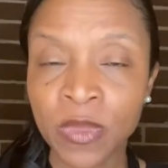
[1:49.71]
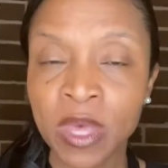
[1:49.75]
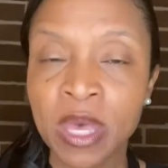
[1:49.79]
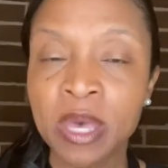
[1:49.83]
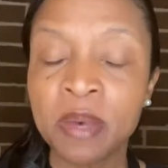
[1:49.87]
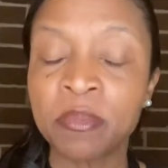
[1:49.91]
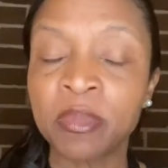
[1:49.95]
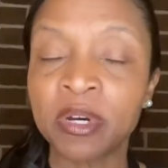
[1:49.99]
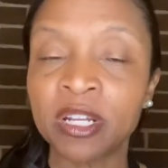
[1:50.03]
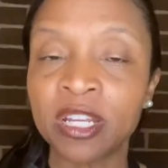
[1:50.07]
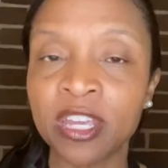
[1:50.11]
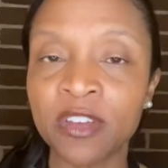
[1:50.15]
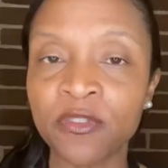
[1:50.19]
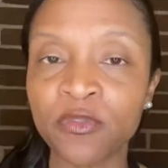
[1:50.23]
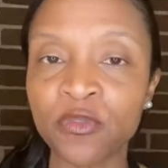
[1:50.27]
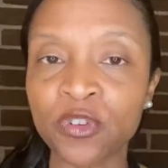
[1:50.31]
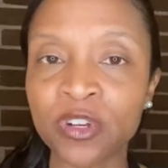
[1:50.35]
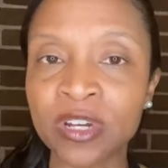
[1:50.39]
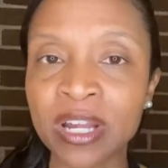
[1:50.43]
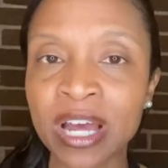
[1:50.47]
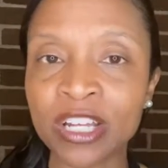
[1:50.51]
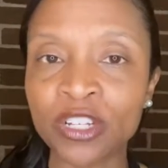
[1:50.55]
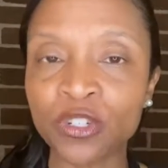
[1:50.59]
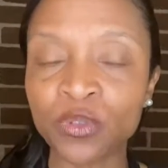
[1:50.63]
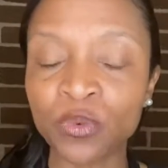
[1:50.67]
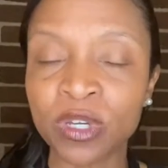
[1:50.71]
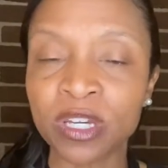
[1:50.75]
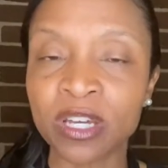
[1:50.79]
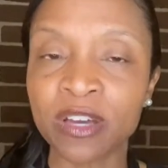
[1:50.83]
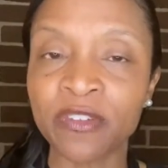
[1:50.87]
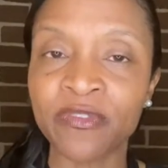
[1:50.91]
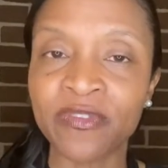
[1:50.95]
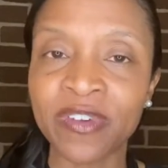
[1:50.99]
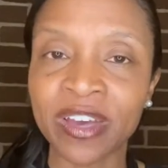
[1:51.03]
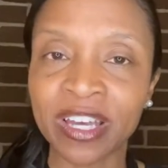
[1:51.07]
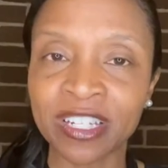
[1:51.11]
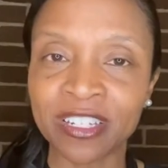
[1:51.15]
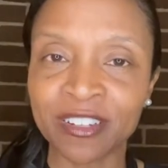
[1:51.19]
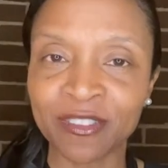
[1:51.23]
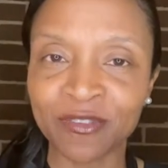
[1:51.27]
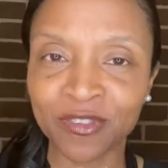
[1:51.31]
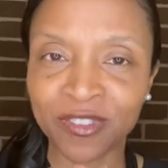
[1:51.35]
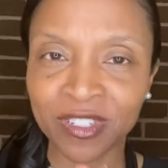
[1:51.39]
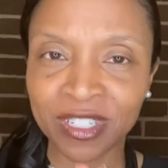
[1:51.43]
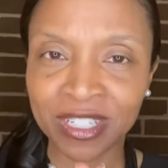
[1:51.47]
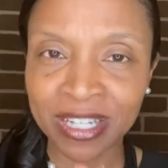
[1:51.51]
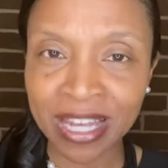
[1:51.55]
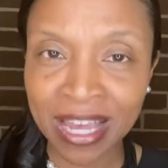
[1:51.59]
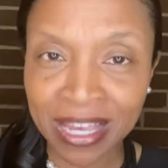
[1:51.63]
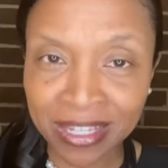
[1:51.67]
But if we're not doing effective
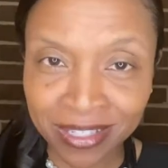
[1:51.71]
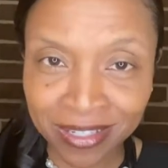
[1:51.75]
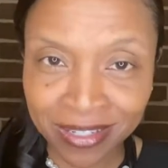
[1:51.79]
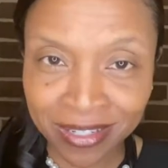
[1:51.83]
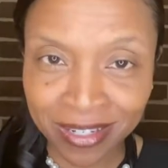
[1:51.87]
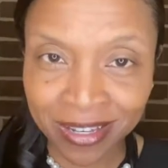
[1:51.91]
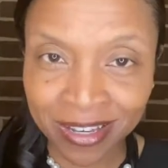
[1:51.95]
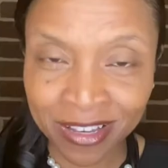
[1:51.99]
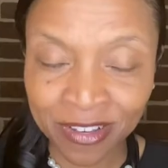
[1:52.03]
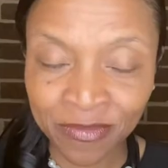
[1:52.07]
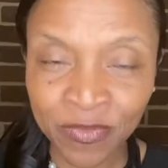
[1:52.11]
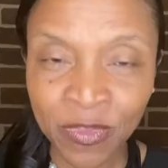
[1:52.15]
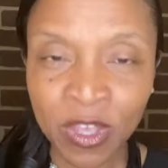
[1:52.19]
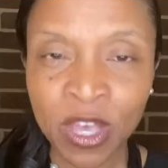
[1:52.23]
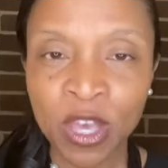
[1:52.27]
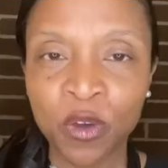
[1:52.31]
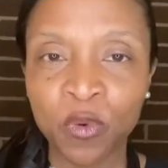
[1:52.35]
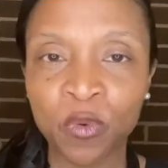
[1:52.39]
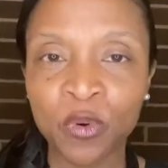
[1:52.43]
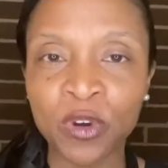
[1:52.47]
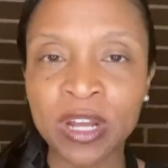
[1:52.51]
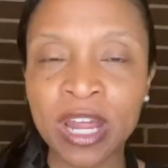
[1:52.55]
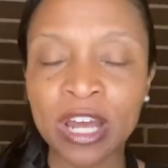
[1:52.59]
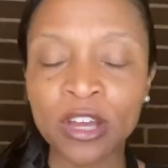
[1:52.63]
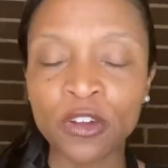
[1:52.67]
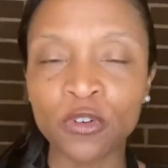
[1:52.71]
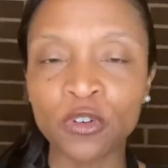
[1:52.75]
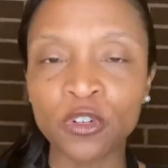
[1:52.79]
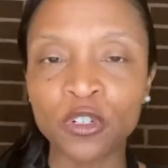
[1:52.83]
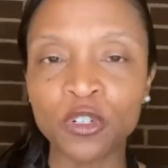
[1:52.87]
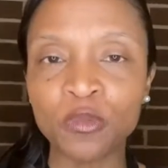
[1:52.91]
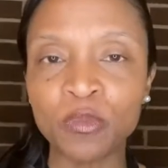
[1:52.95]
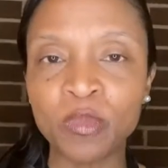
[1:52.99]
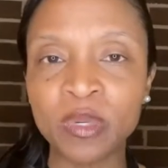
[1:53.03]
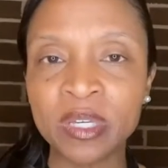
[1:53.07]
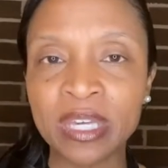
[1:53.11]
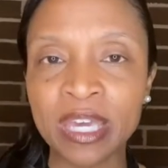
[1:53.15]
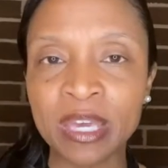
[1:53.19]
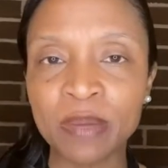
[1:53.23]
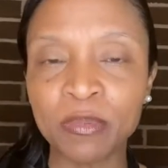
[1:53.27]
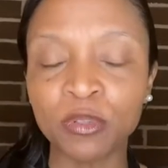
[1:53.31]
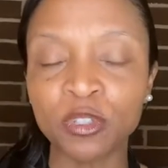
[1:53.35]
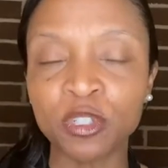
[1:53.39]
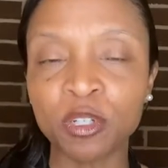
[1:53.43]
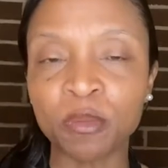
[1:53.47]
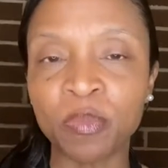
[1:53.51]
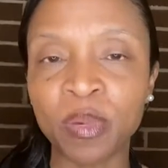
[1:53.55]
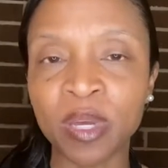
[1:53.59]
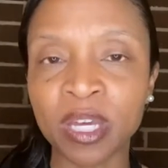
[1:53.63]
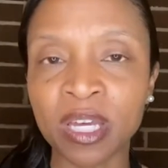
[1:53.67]
testing, we're not going to be able to
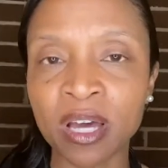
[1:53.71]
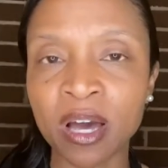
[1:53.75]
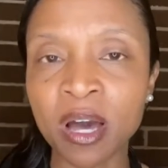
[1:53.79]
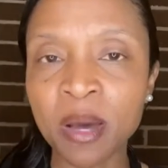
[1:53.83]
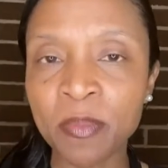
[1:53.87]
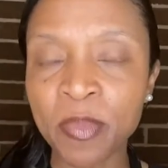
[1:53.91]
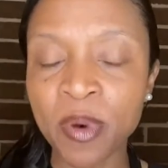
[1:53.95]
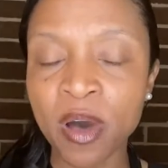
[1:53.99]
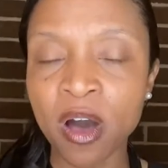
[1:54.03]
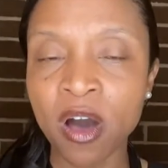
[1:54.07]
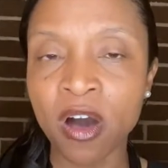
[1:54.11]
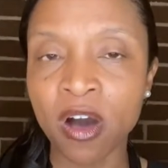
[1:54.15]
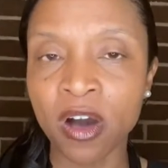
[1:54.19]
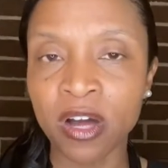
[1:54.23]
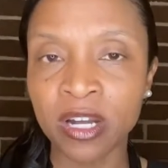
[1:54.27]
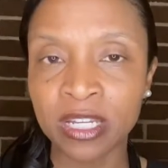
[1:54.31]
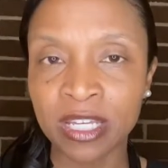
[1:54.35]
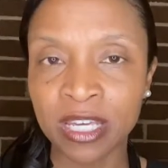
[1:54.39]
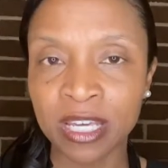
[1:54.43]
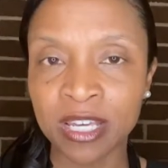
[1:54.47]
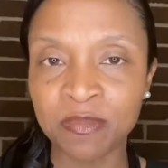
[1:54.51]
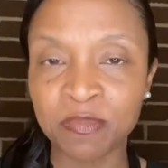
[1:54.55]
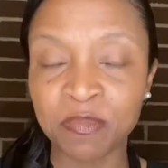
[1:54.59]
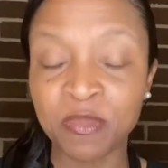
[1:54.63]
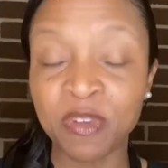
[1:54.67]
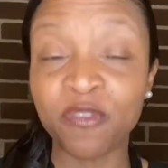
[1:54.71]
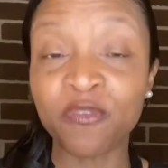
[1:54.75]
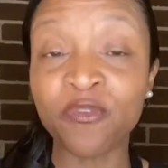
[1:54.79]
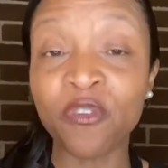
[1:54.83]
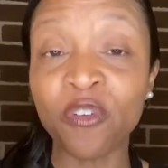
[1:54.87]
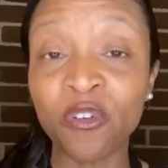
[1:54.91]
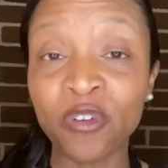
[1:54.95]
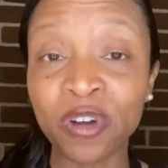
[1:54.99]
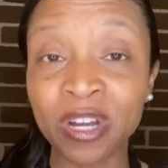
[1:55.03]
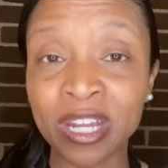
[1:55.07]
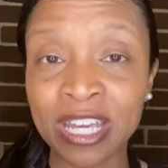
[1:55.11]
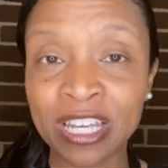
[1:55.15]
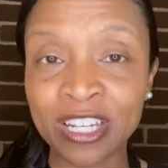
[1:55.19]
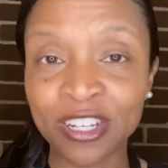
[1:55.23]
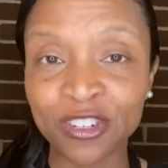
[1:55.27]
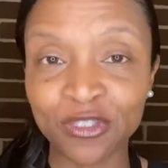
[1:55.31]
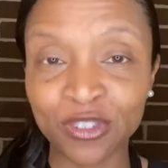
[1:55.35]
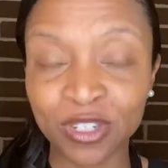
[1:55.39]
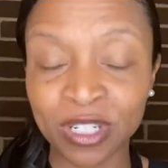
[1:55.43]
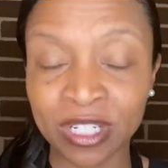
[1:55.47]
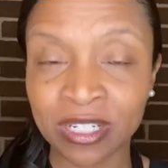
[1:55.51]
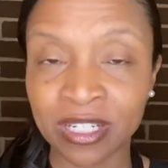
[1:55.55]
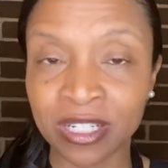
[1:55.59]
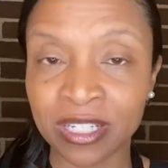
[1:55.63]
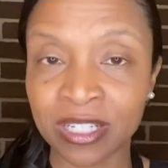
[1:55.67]
pick up on it before it enters
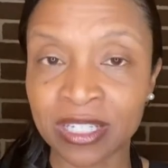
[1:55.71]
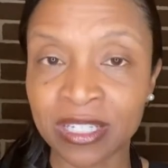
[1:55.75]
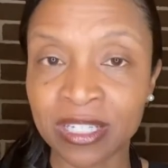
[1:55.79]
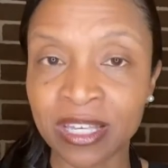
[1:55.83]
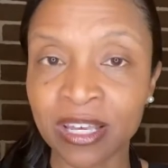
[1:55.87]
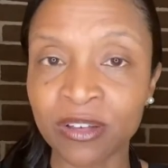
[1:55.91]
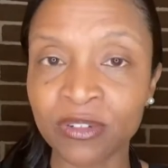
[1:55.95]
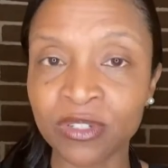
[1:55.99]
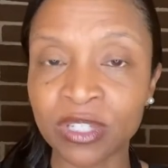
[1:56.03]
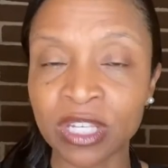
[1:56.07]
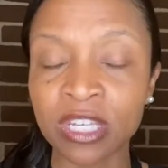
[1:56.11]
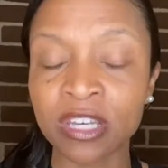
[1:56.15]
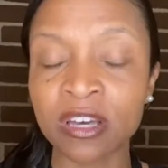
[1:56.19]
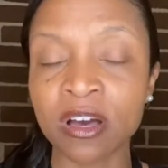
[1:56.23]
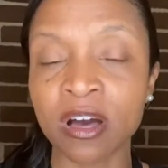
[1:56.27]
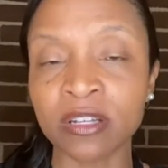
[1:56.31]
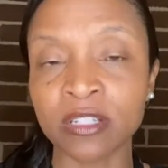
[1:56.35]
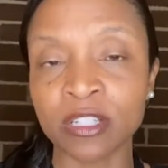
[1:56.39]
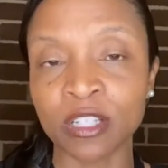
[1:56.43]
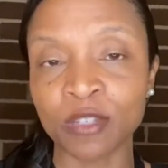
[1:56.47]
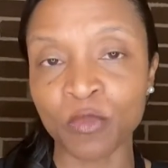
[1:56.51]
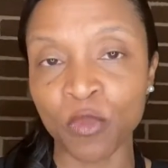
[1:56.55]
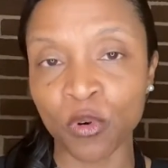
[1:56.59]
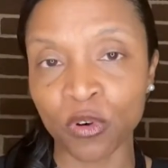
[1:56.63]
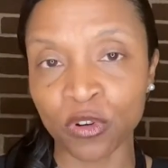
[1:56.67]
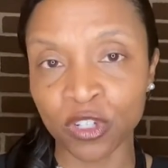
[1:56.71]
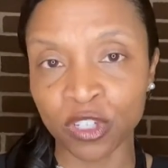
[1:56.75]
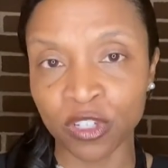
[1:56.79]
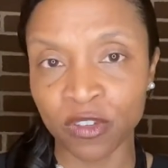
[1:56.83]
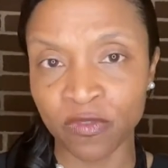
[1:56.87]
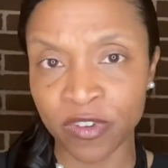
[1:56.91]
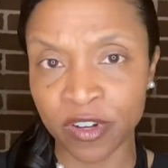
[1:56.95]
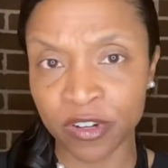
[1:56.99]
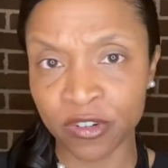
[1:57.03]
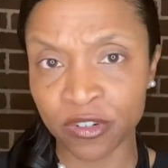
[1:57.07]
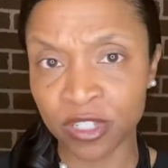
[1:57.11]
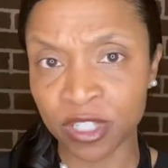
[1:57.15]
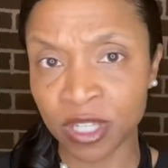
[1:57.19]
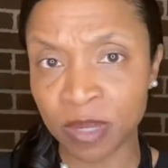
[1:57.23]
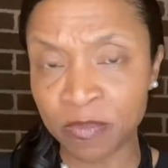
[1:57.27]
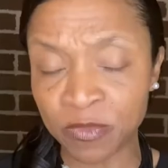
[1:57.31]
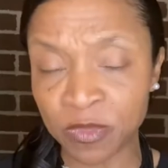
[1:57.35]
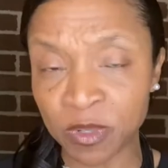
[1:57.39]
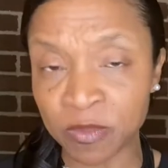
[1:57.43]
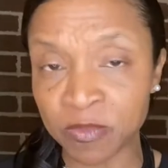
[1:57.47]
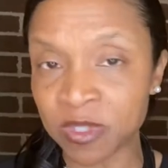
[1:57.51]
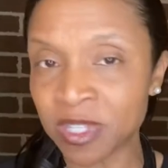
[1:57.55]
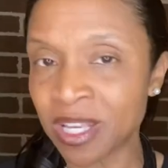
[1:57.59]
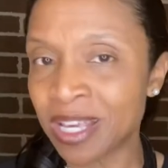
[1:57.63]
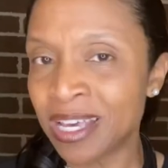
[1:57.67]
into the cells and causes more severe
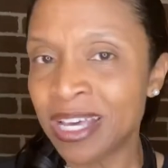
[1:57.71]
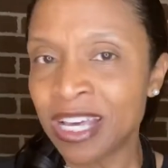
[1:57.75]
symptoms.